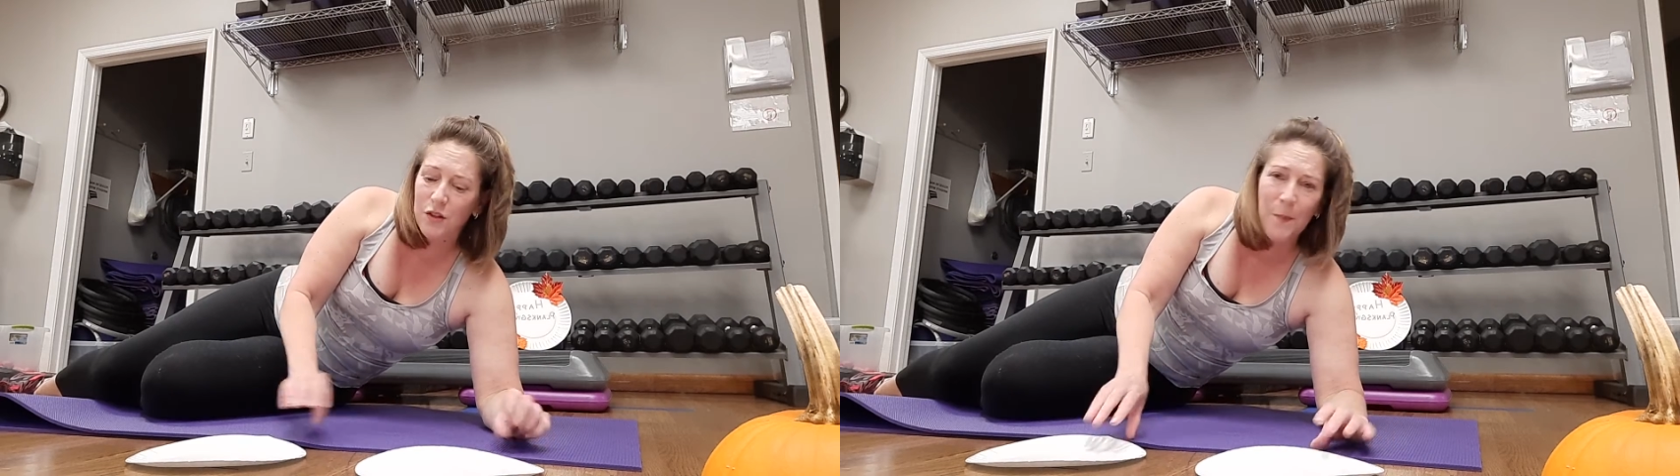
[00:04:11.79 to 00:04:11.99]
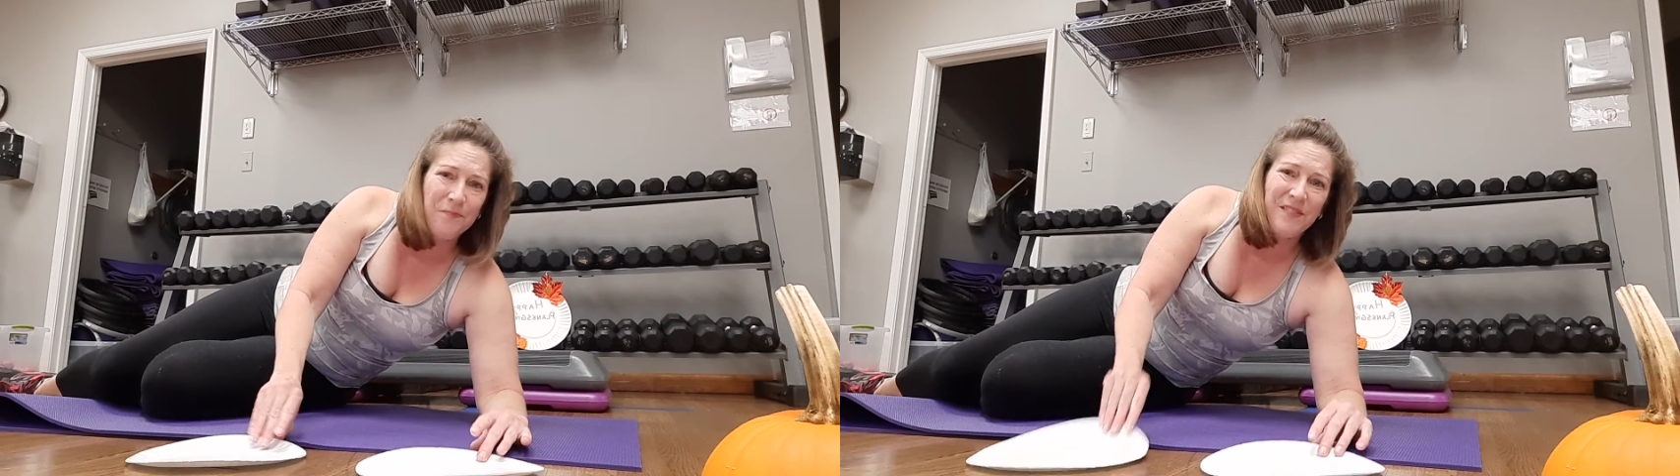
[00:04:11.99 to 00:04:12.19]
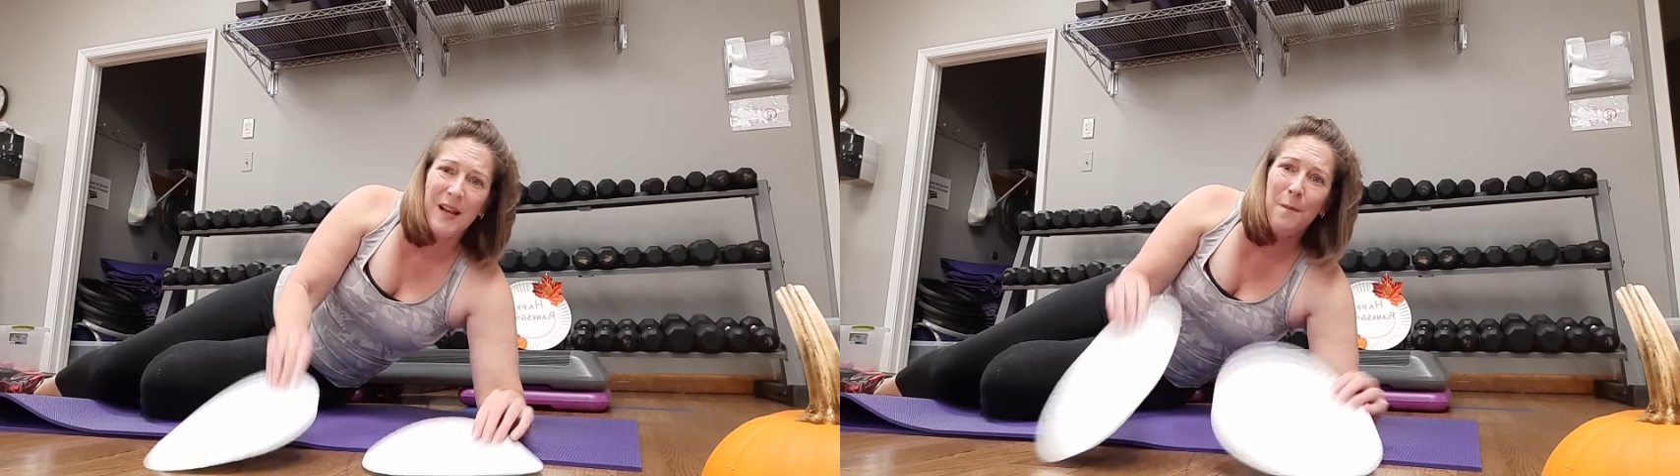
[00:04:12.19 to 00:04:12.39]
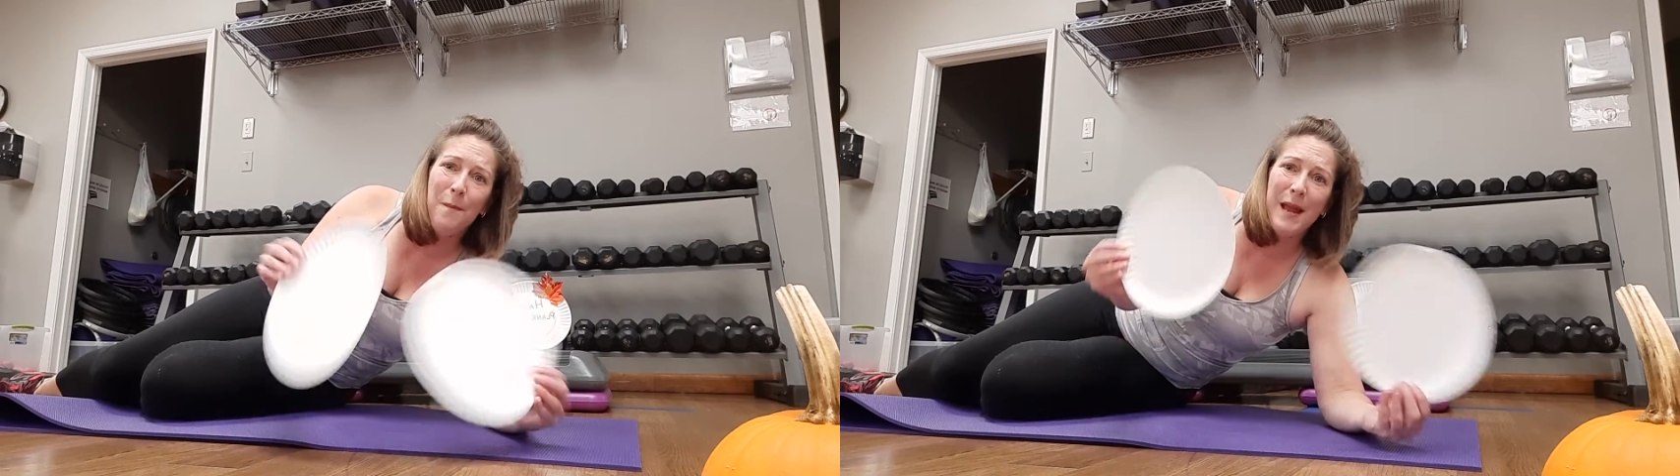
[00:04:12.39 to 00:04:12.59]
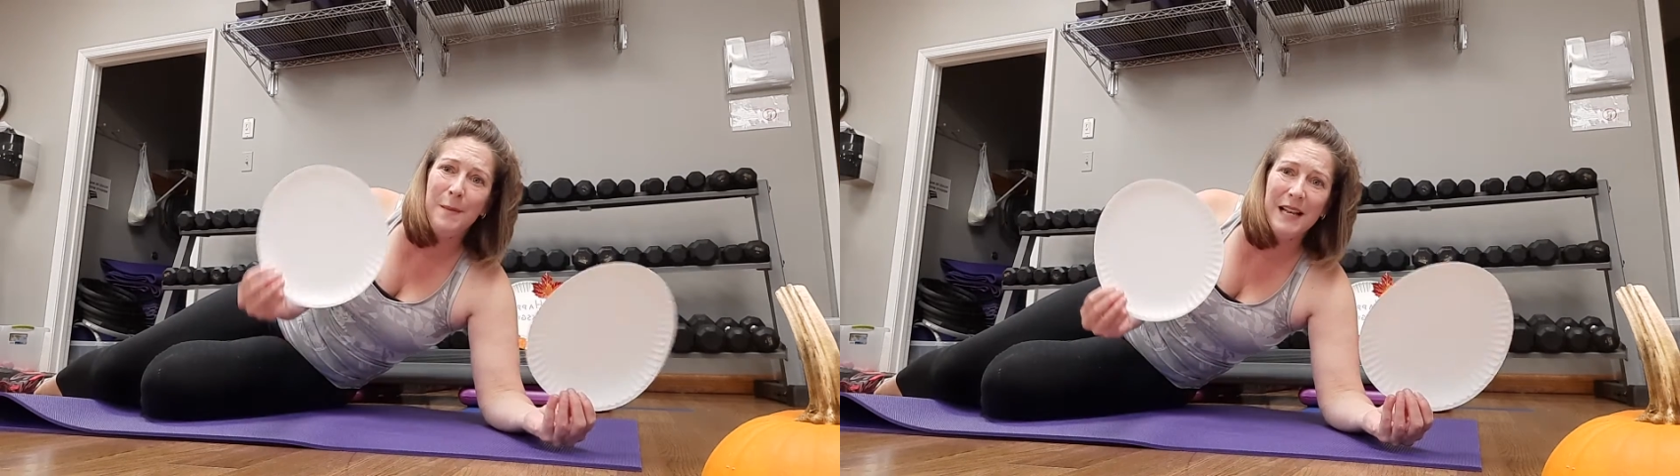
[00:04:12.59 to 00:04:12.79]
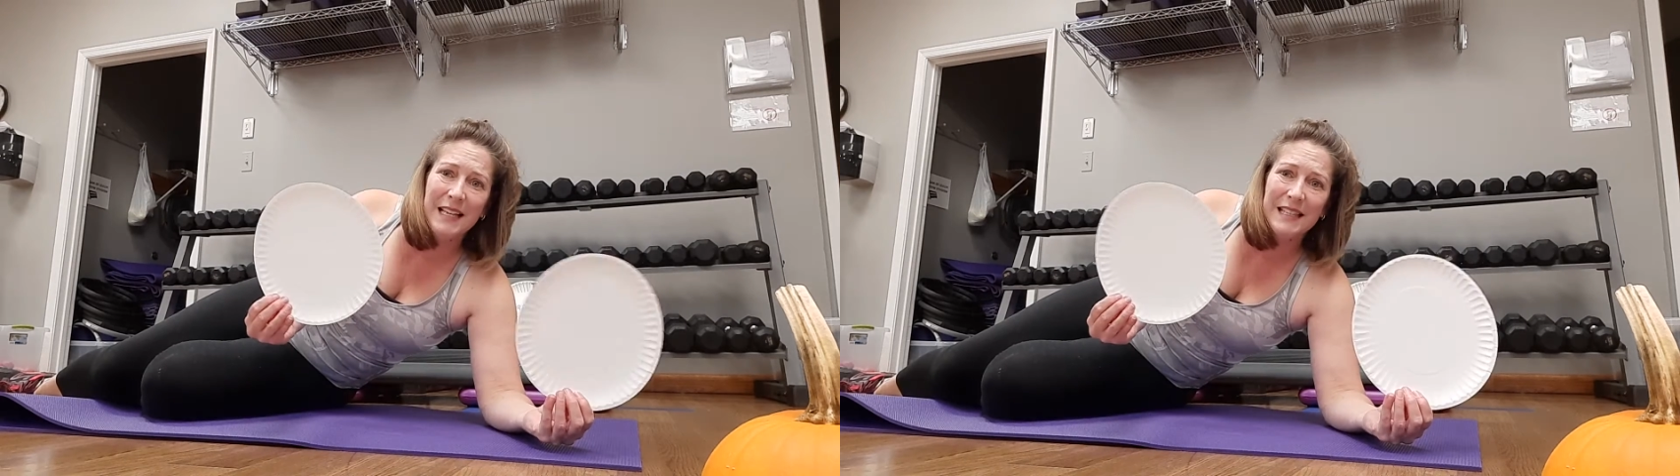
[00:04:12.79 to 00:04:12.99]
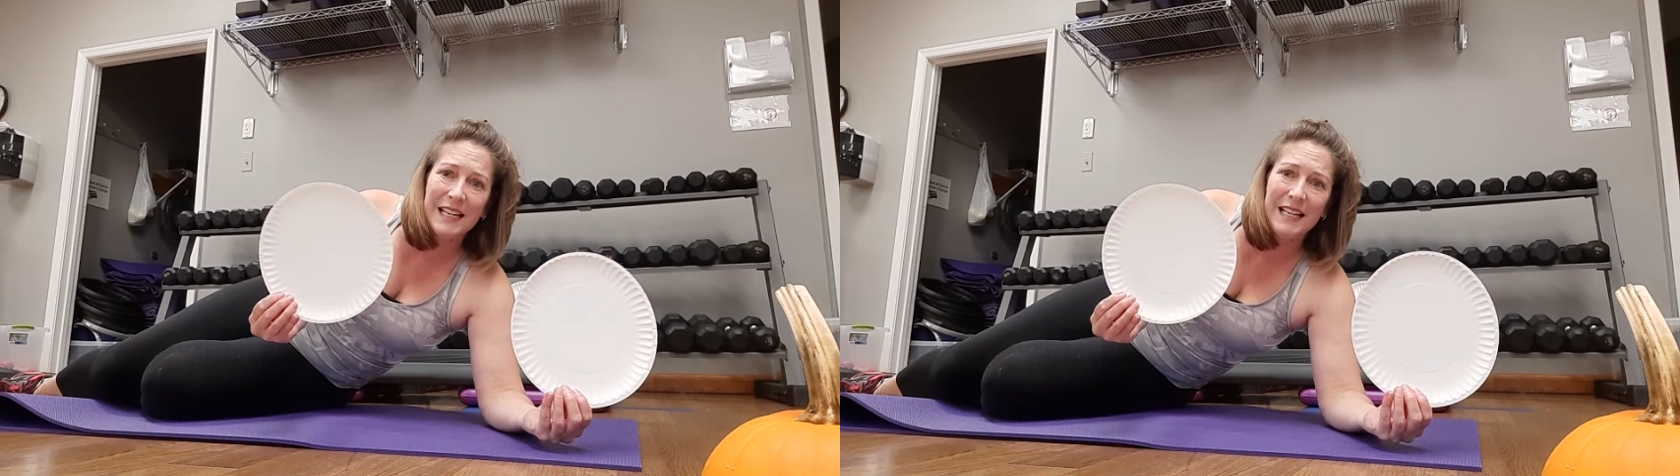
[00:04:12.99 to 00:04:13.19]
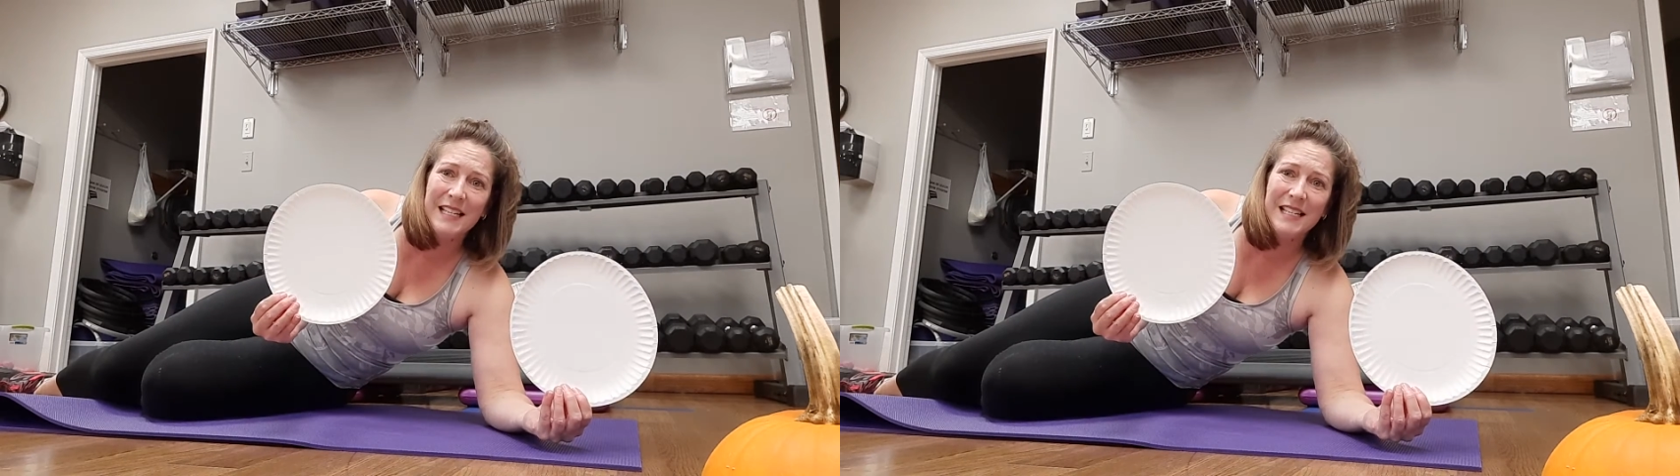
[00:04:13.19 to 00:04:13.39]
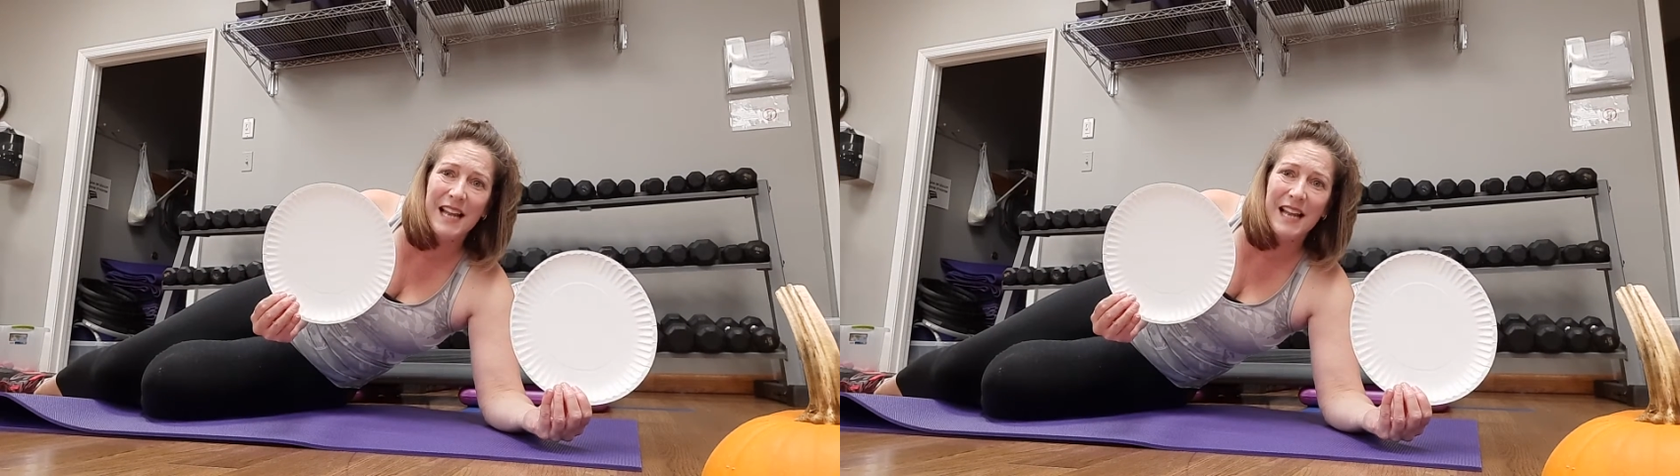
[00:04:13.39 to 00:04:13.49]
maybe let the kids